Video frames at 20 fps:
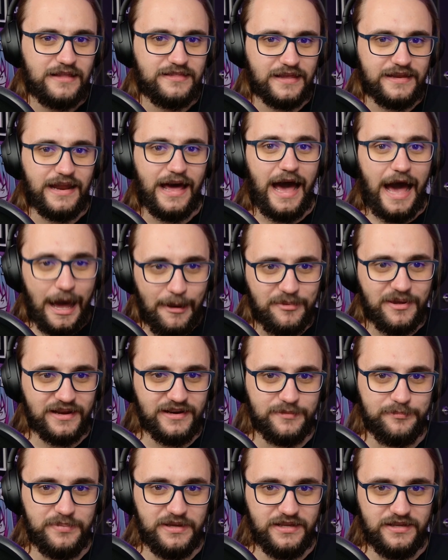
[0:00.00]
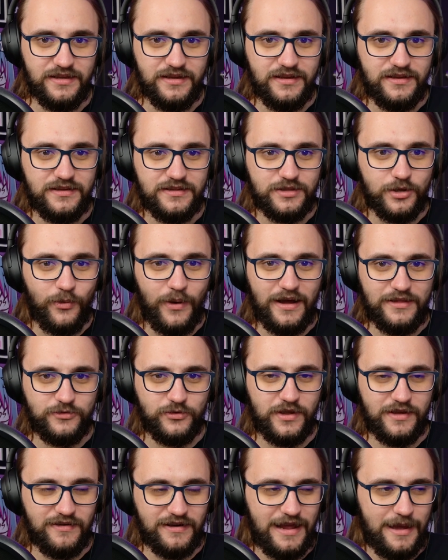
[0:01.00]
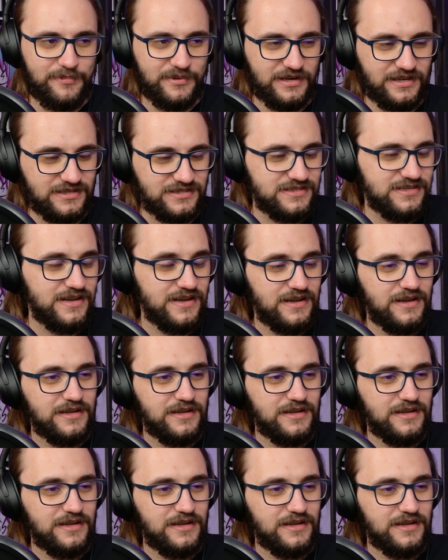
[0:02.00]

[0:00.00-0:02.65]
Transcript: then I'm gonna be the one to give her happiness.